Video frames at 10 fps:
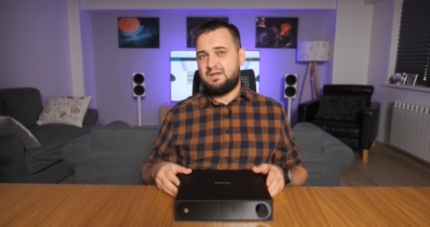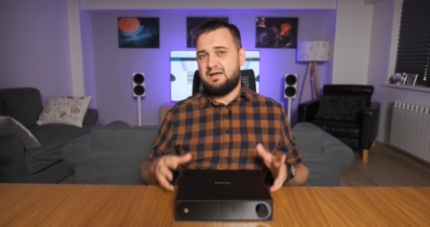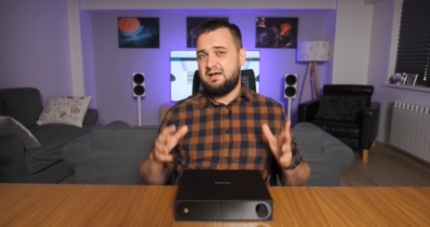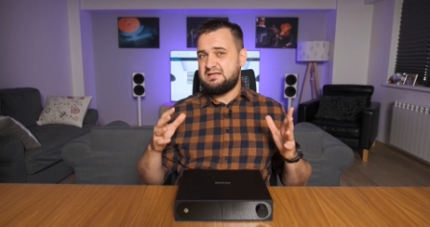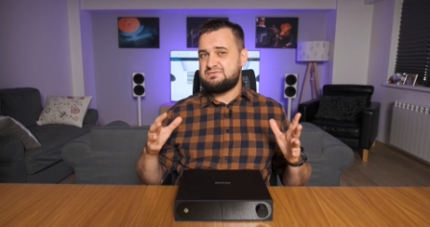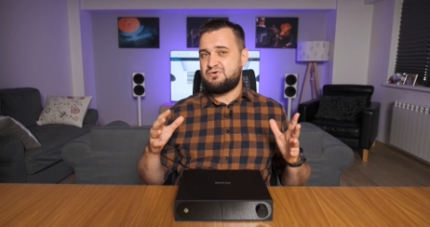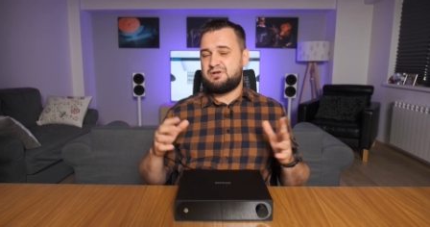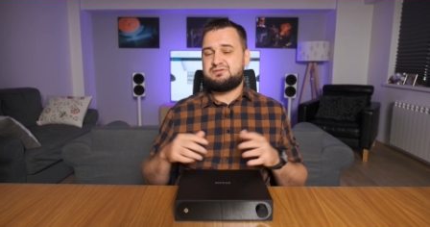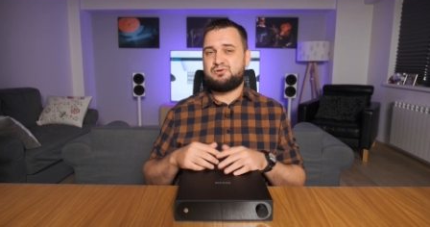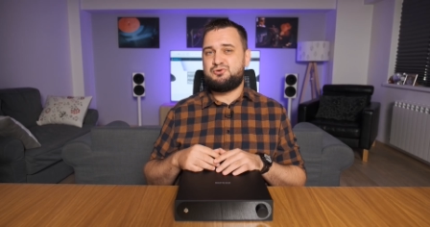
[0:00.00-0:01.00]
As for
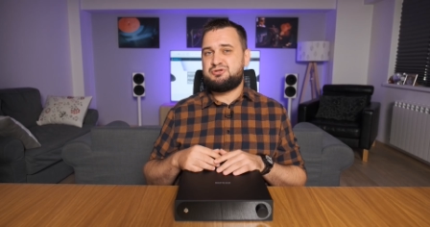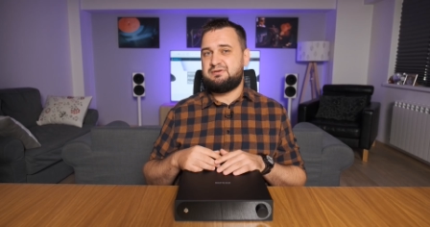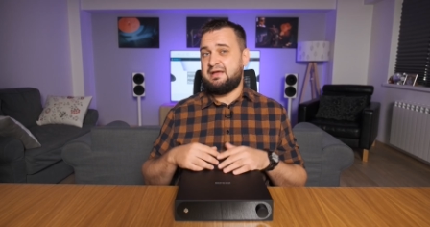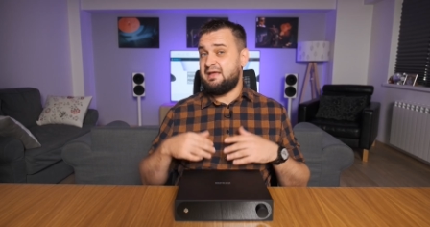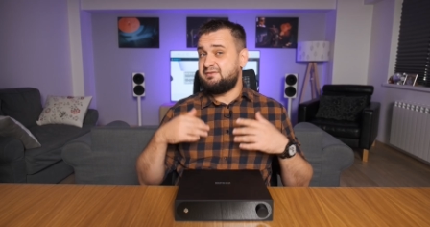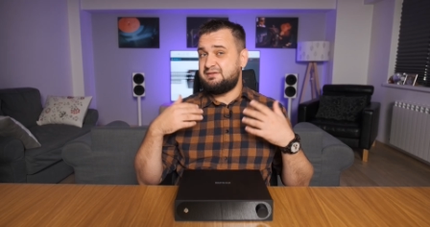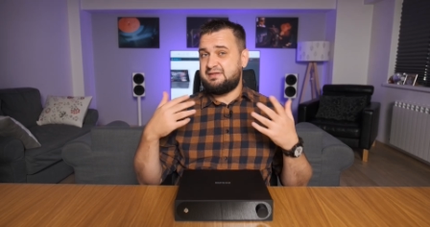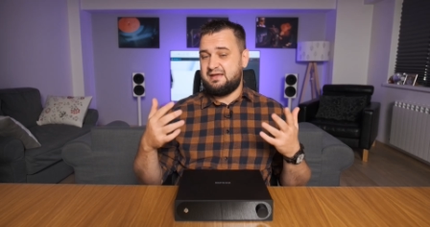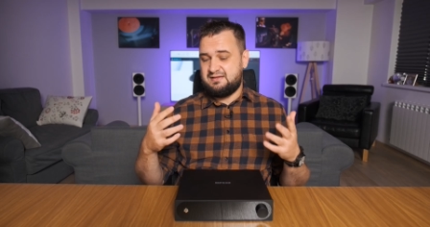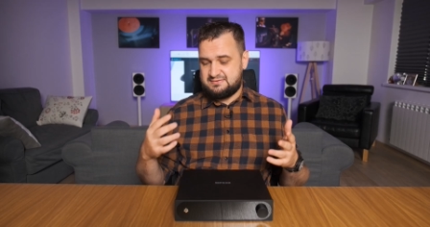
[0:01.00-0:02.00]
resolution and
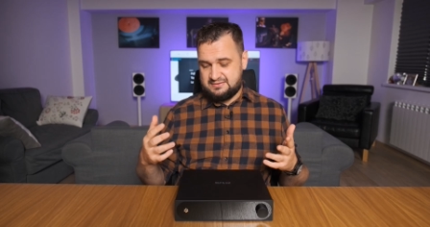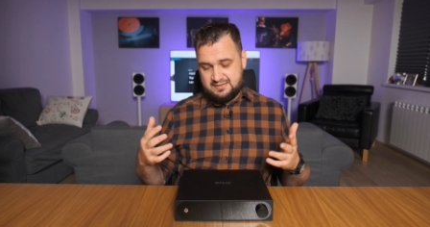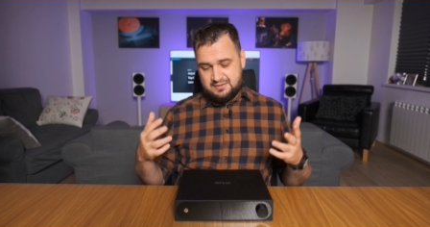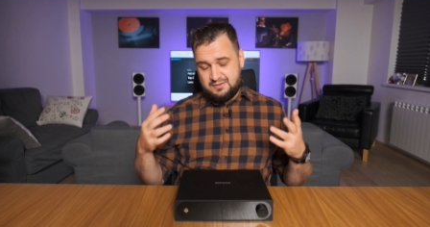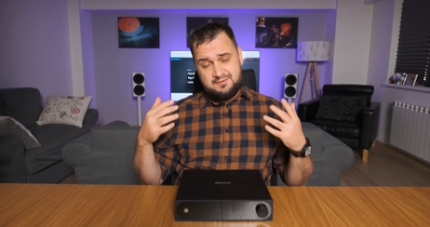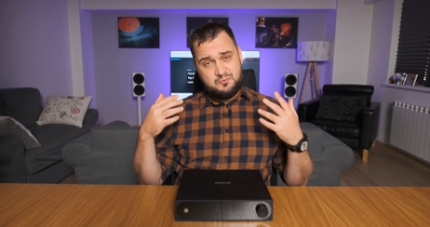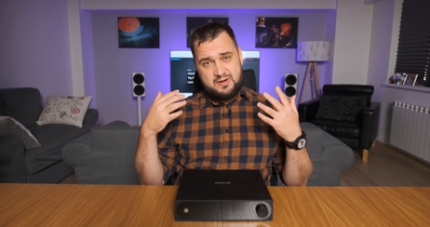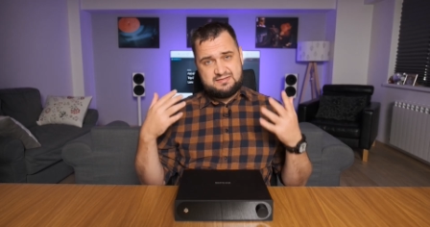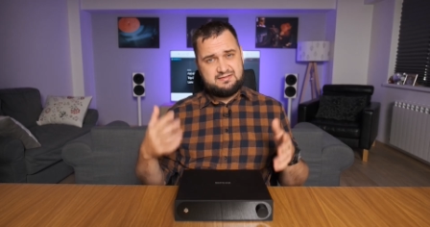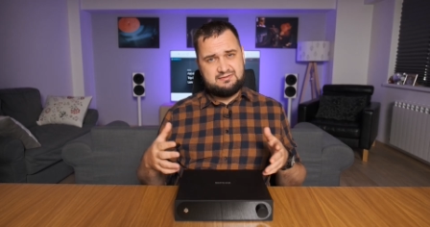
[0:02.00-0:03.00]
details,
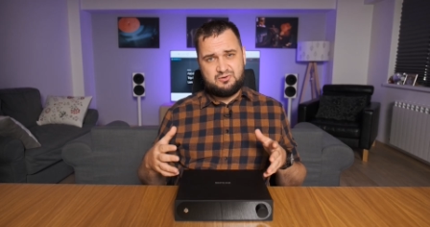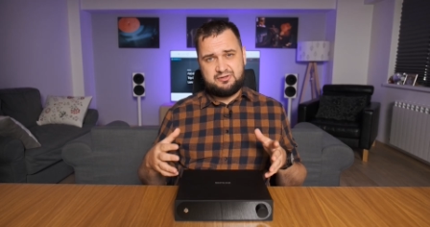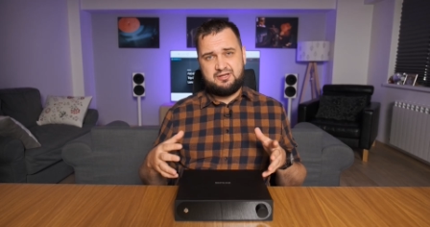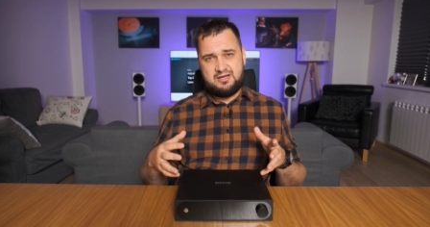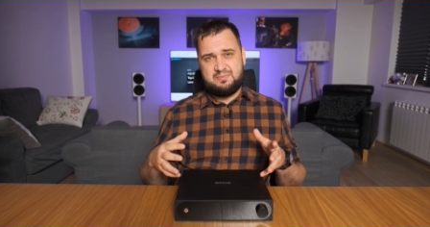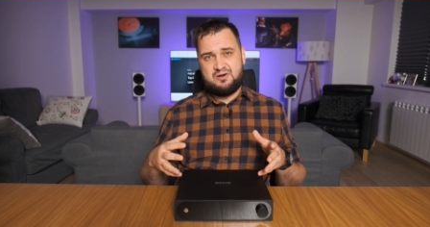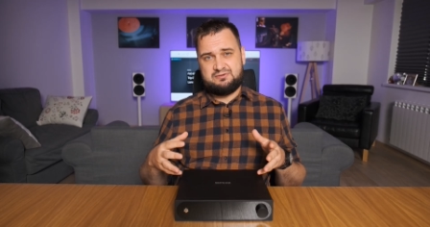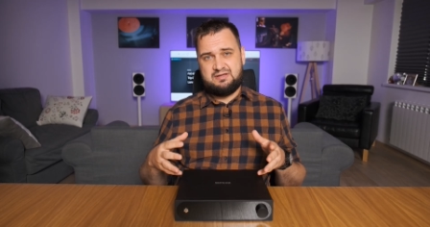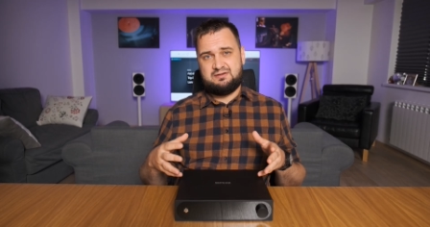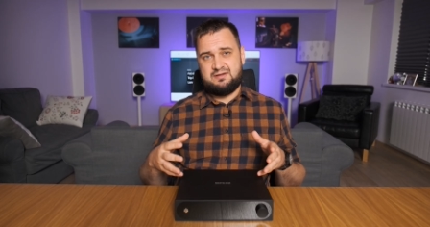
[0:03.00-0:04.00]
we're still talking
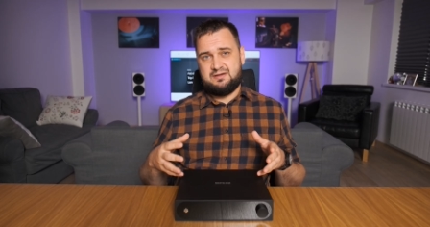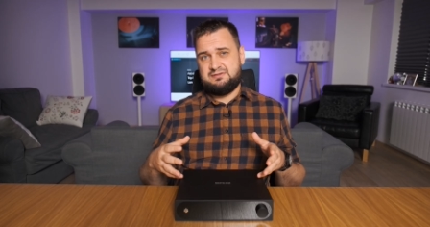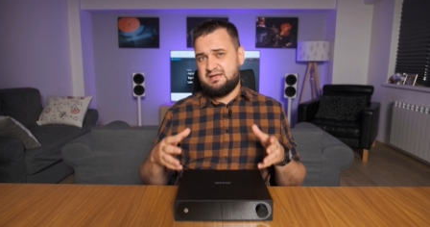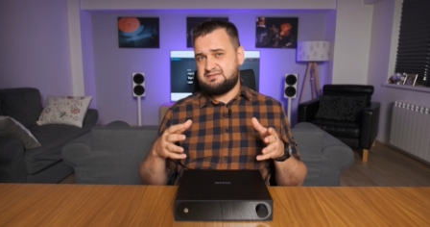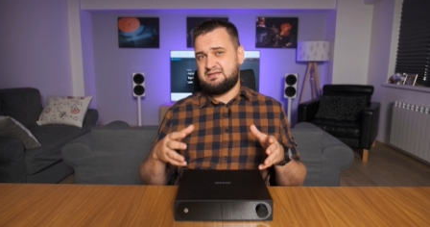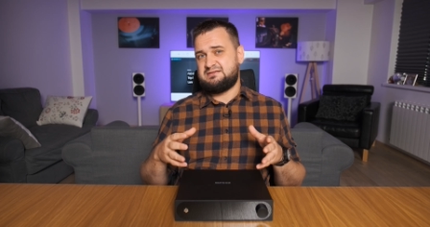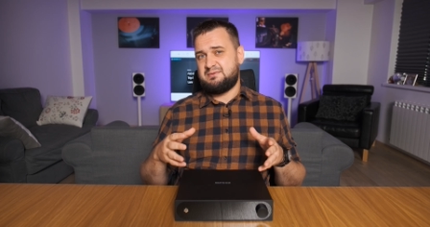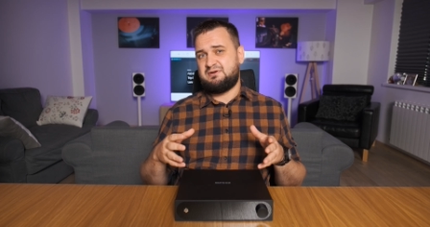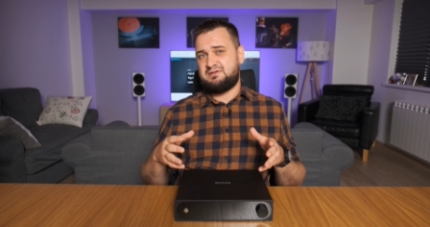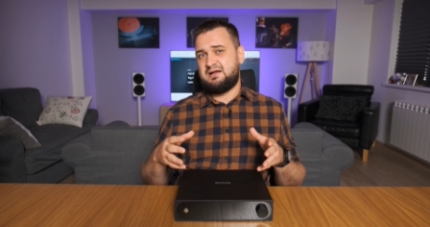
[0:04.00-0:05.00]
about an ESS
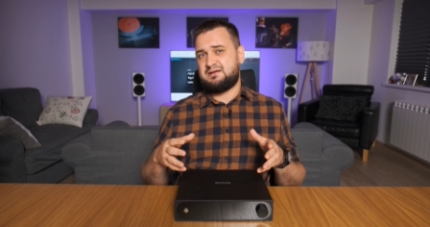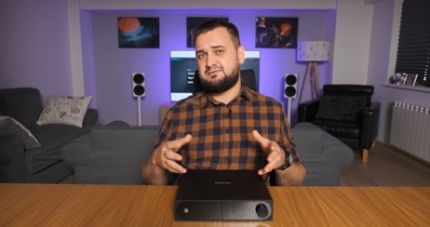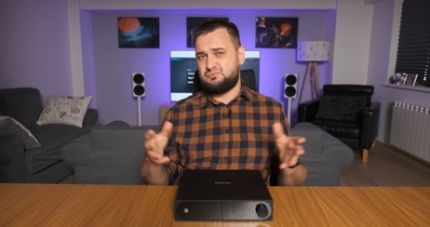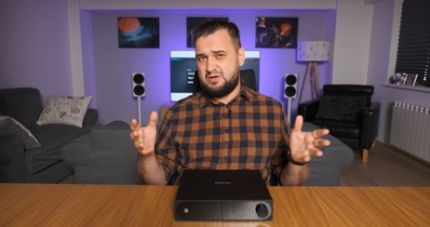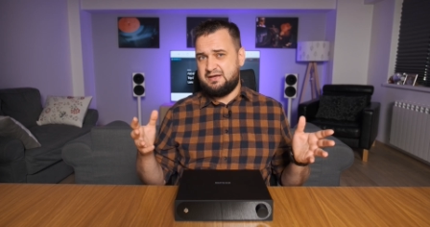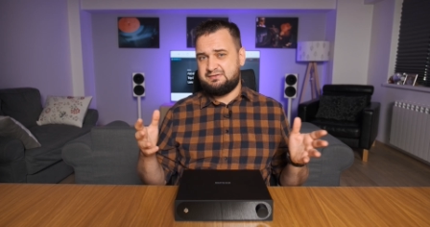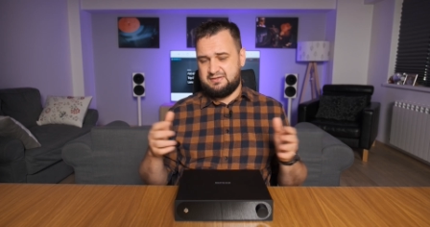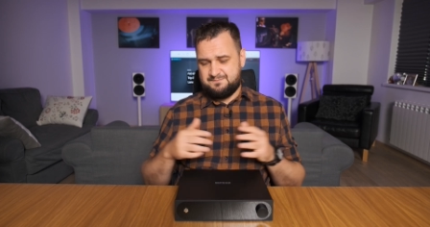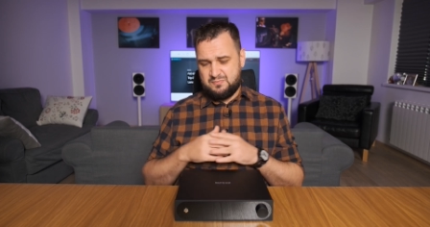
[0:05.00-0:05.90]
hybrid DAC, right?